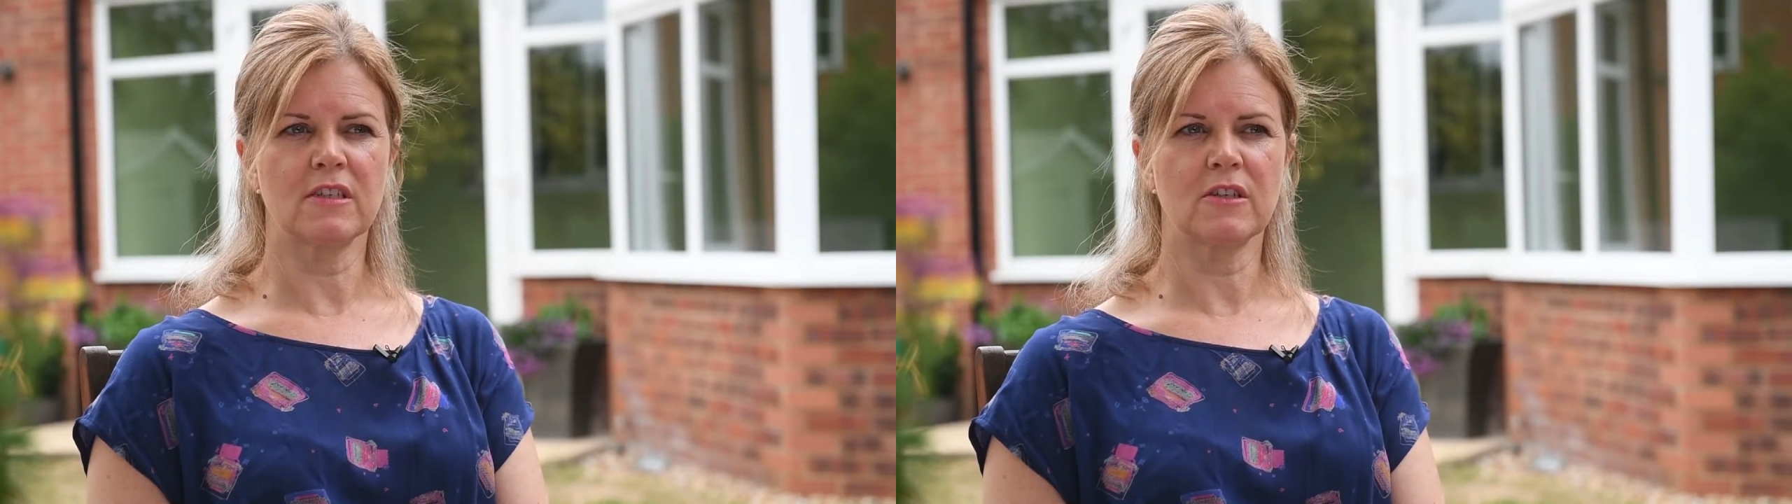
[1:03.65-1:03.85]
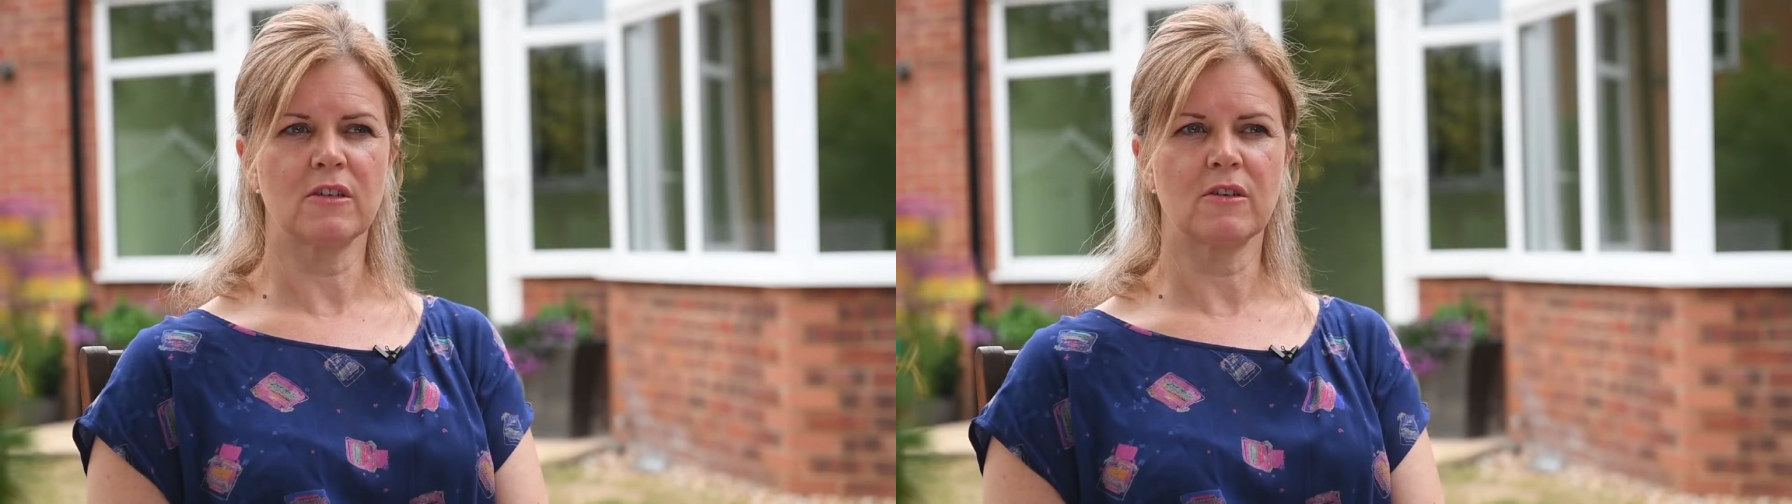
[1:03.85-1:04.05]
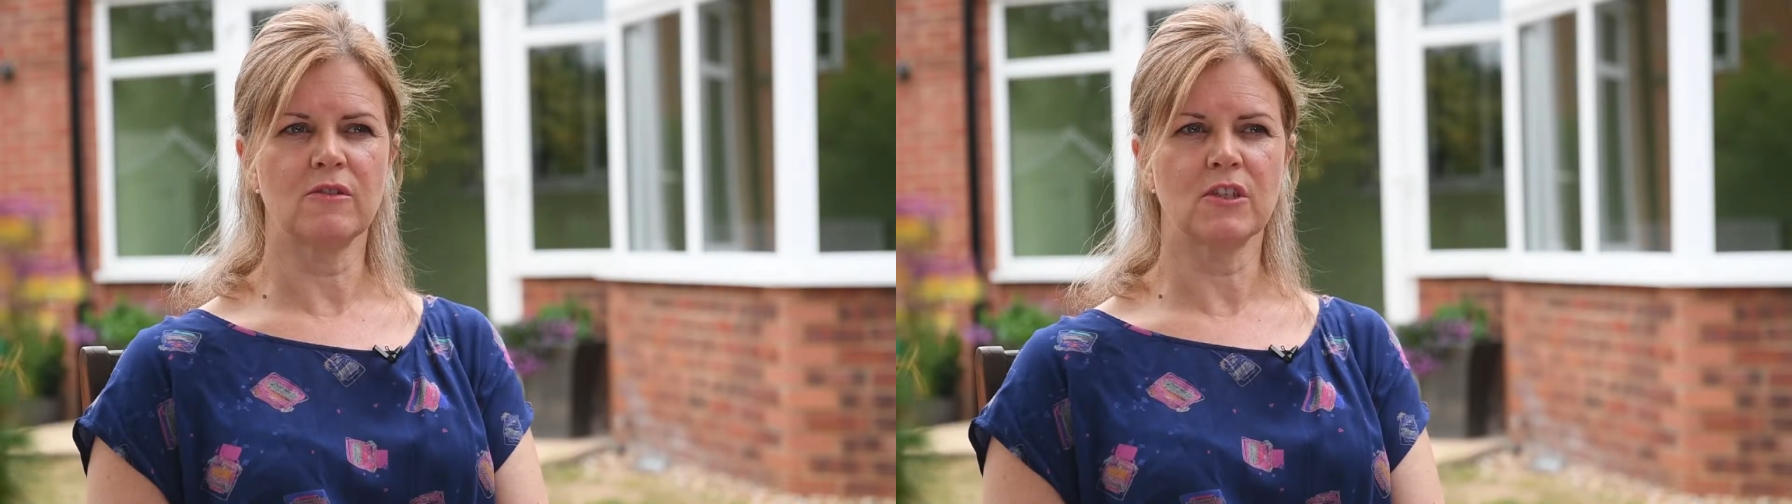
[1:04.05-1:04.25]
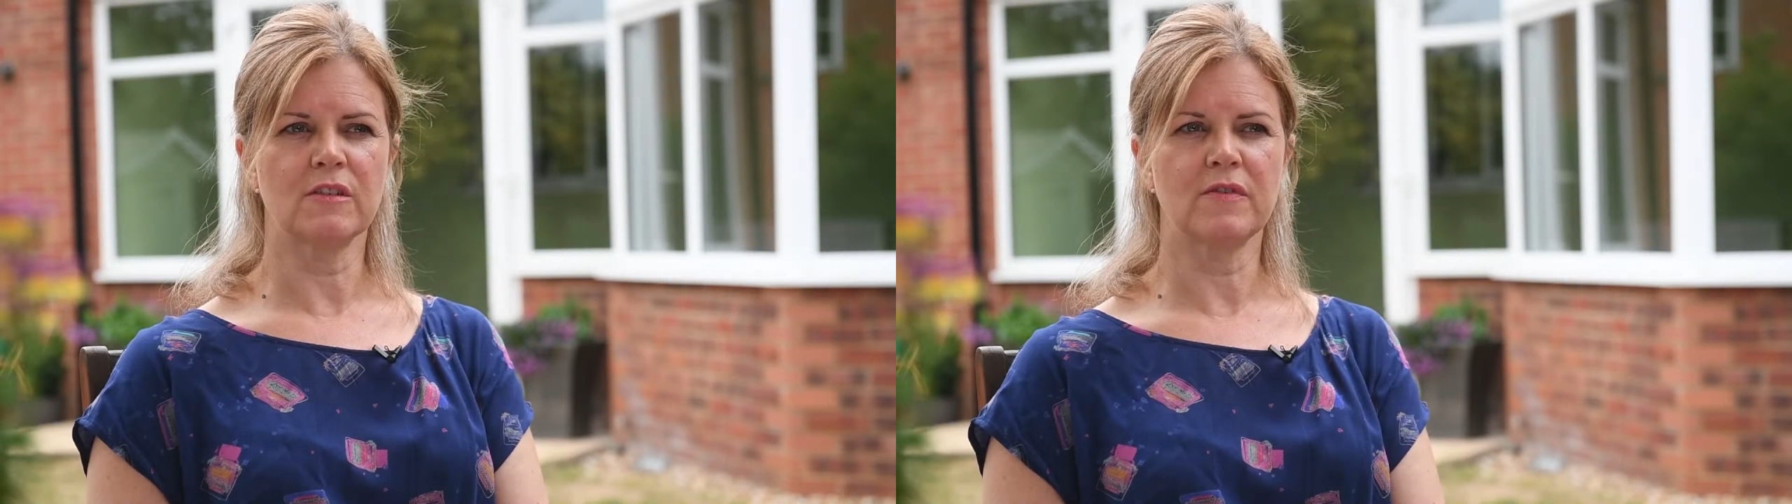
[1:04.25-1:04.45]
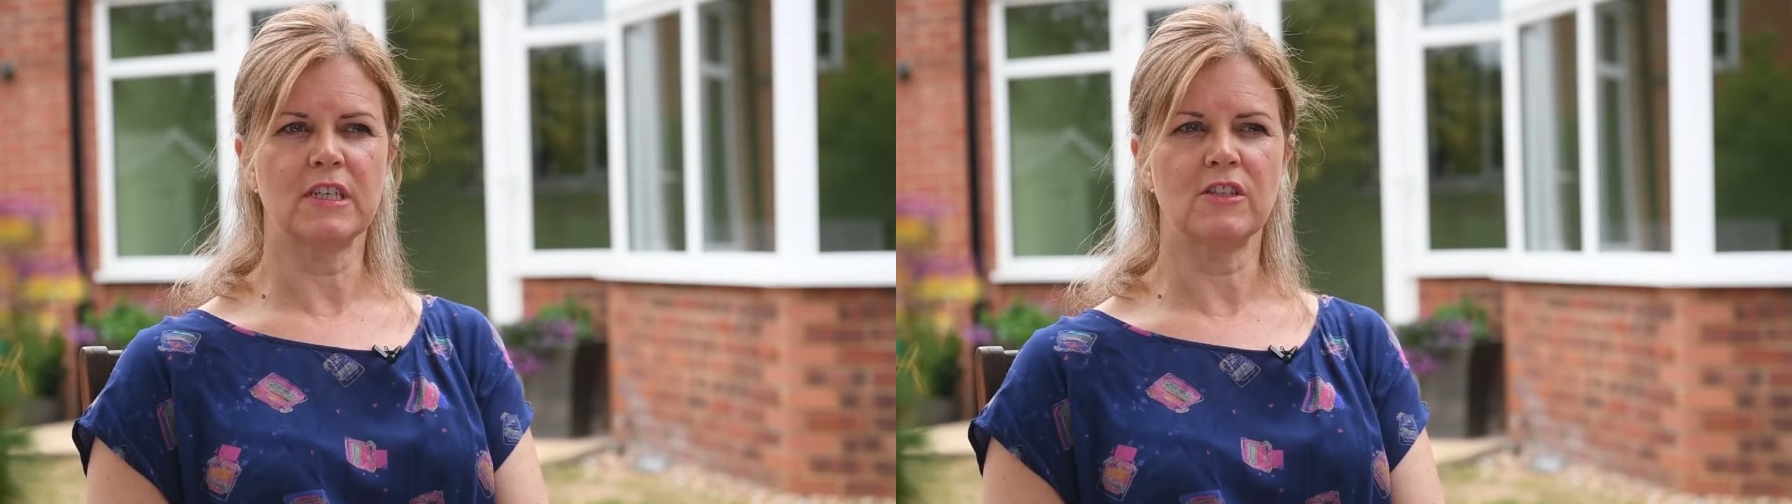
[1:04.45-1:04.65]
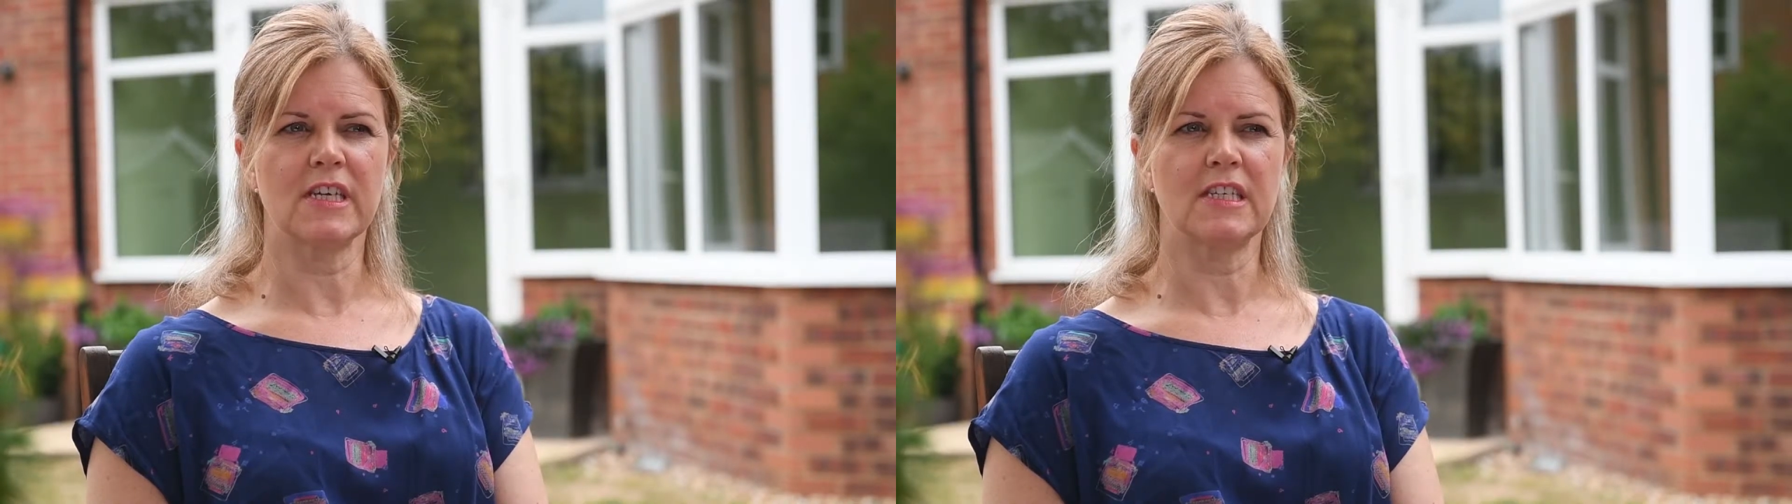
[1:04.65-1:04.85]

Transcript: to just finish the